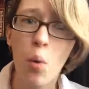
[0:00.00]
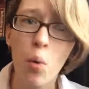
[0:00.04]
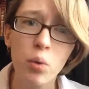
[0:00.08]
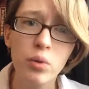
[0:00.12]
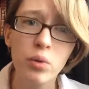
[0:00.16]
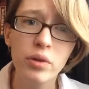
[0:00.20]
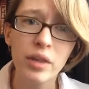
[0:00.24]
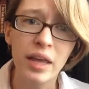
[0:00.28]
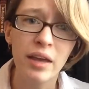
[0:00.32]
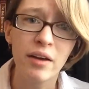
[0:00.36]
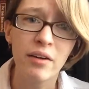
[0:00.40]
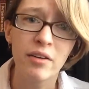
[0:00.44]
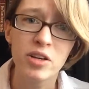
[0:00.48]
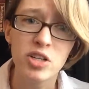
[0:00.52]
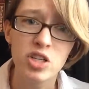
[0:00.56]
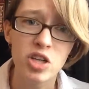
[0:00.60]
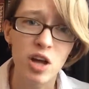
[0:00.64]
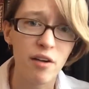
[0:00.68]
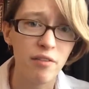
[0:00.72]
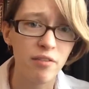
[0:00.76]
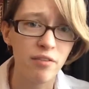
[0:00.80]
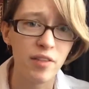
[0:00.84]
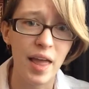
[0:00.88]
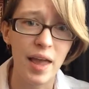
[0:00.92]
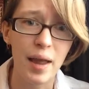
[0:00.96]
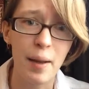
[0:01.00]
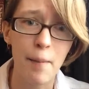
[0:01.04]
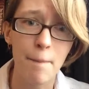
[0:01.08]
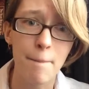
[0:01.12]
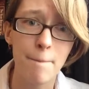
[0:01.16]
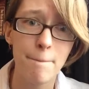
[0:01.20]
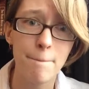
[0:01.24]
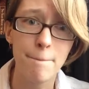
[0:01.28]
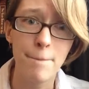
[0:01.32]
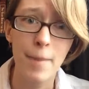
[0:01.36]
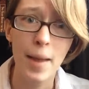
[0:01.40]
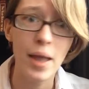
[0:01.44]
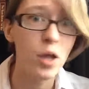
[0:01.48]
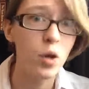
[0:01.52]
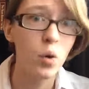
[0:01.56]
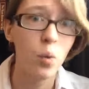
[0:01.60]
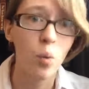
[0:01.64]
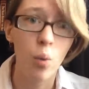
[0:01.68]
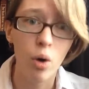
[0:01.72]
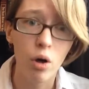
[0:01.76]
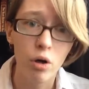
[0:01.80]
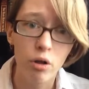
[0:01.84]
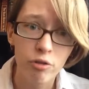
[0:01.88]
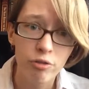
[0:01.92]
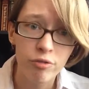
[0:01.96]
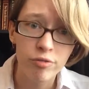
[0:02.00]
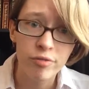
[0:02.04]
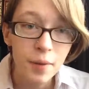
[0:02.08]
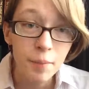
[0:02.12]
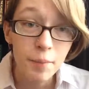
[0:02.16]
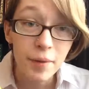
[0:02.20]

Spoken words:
Old English of like Beowulf.